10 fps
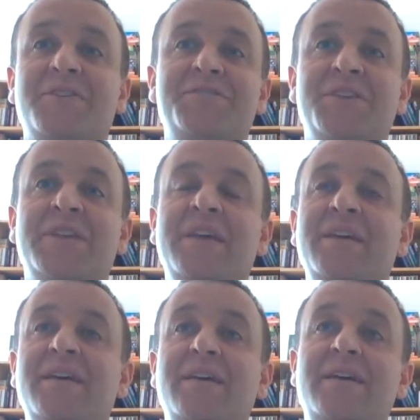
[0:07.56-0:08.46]
discussion
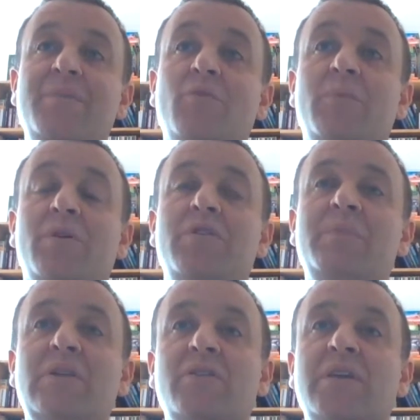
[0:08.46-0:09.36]
where we're going
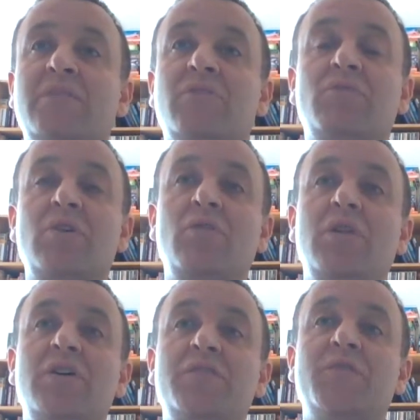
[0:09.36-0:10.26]
to be looking at the
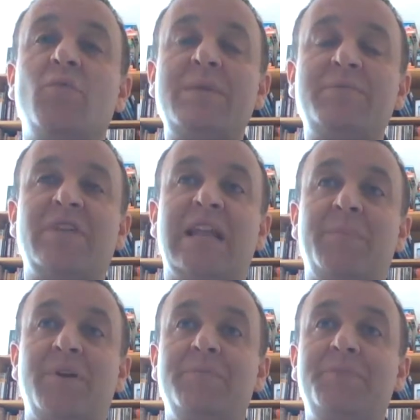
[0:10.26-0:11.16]
role of the web
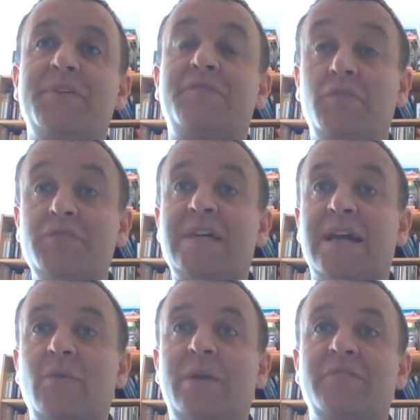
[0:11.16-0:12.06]
developer, the full
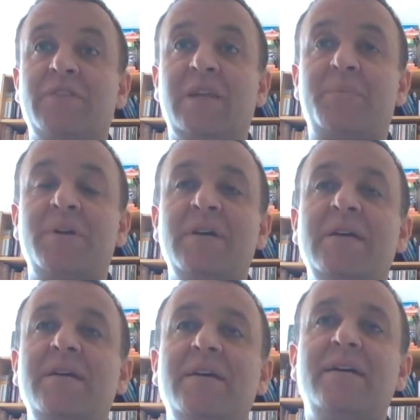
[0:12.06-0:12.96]
stack web developer,
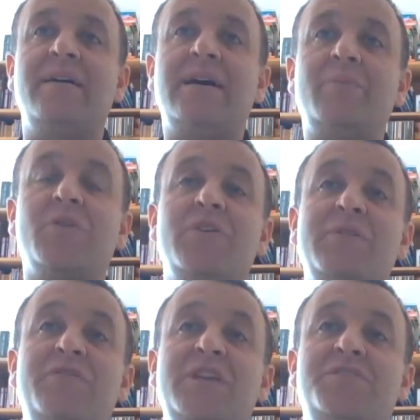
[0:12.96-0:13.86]
and we're going
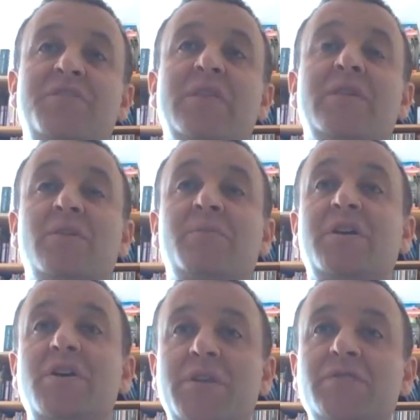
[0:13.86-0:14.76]
to be featuring the
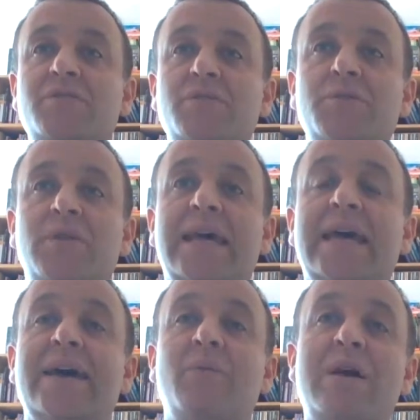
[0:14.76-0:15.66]
Dublin Coding School
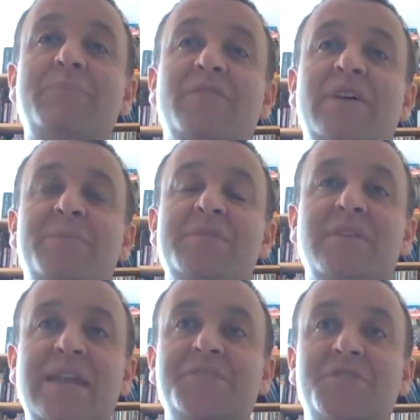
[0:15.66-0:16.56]
web
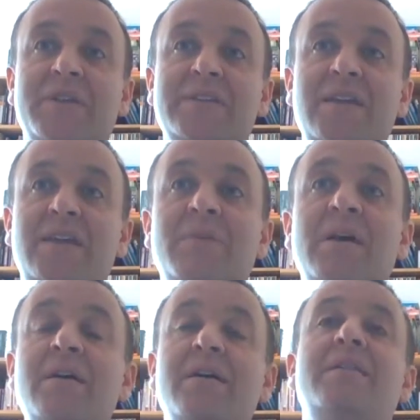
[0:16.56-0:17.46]
development lecturing
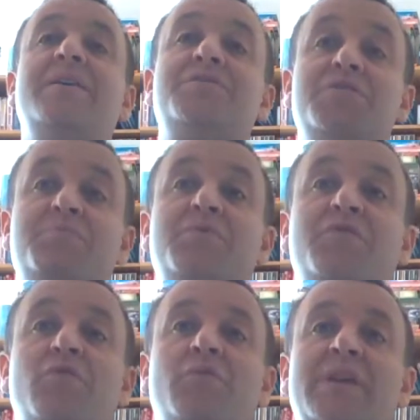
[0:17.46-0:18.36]
team. Just
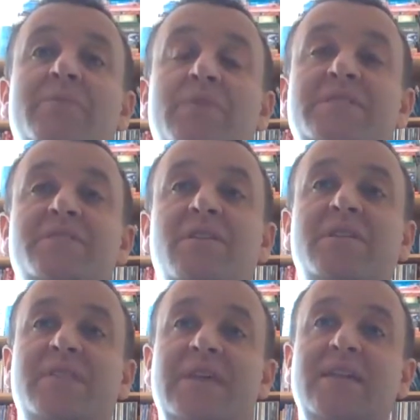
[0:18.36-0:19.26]
before we
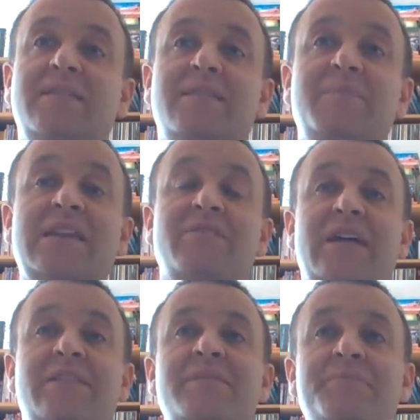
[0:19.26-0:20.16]
start the main
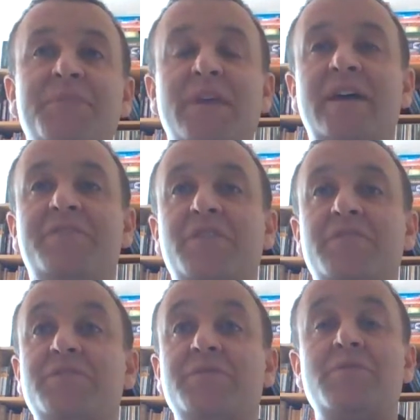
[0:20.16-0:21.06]
event, for
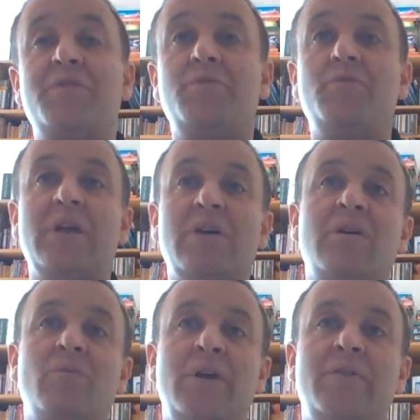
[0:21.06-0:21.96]
those who don't know who we
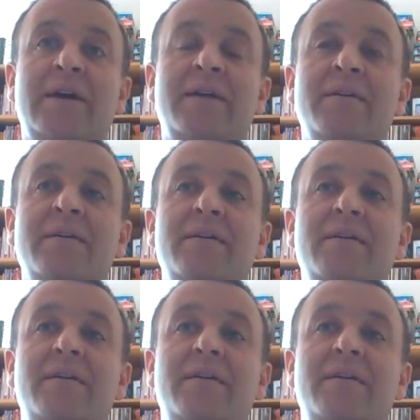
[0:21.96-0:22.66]
are, we're a